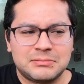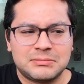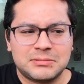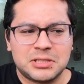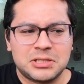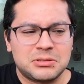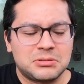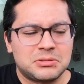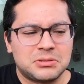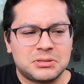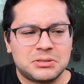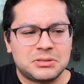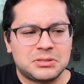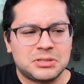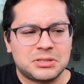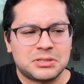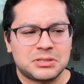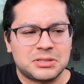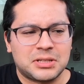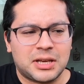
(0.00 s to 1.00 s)
this is
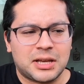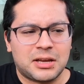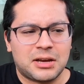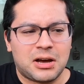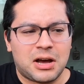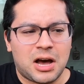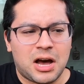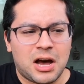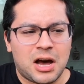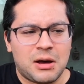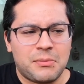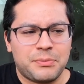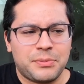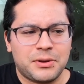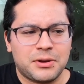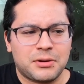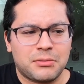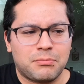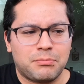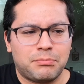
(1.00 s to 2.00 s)
just like a
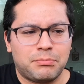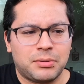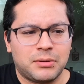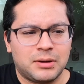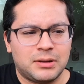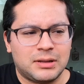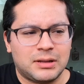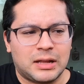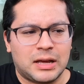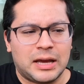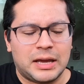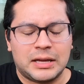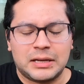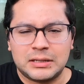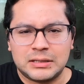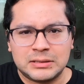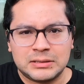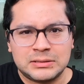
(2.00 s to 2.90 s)
hoppier Bud Light.